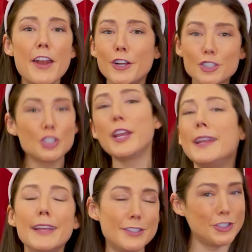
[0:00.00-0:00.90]
on our
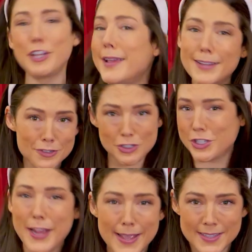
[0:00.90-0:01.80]
chinny
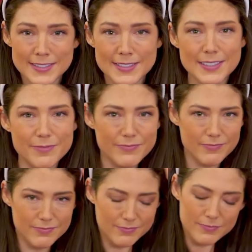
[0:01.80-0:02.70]
chins."
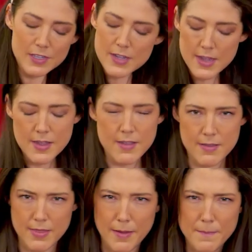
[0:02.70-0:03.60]

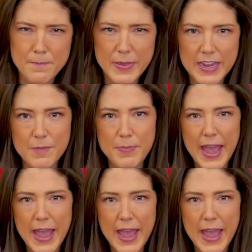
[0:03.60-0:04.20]
And the big